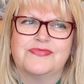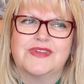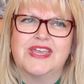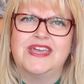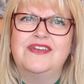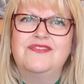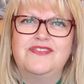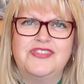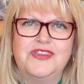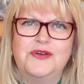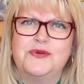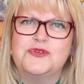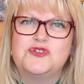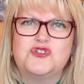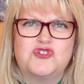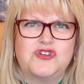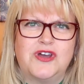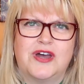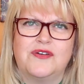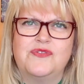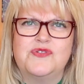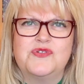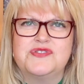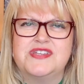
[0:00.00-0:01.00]
Even though I'd
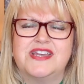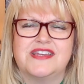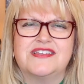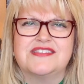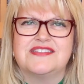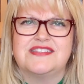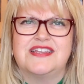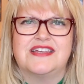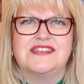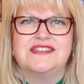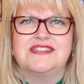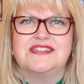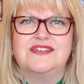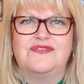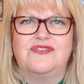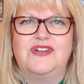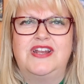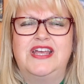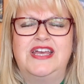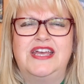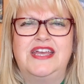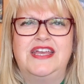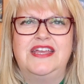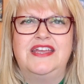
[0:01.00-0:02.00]
travelled
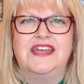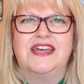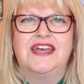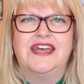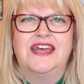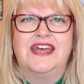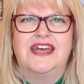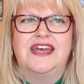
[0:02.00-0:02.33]
extensively,